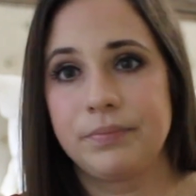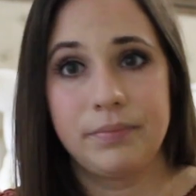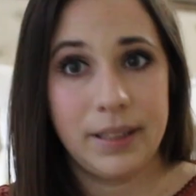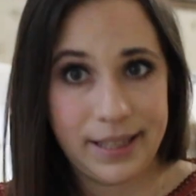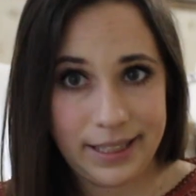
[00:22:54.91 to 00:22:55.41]

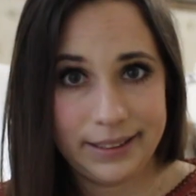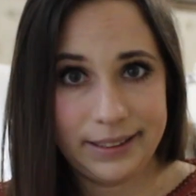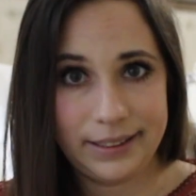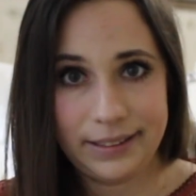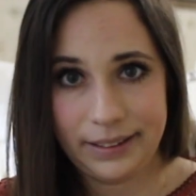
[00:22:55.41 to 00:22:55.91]
But
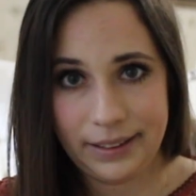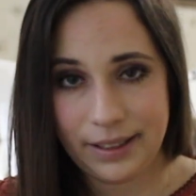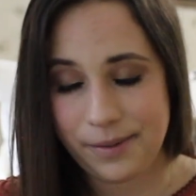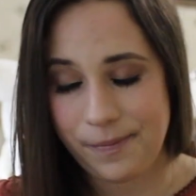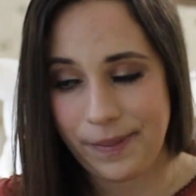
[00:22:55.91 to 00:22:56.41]
that's, you
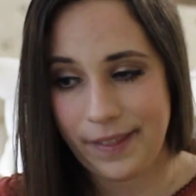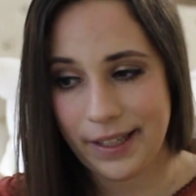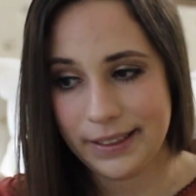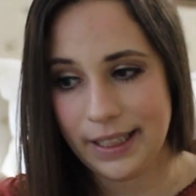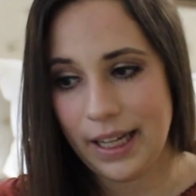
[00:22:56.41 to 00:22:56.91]
know,
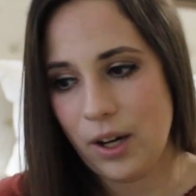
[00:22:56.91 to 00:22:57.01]
that's it.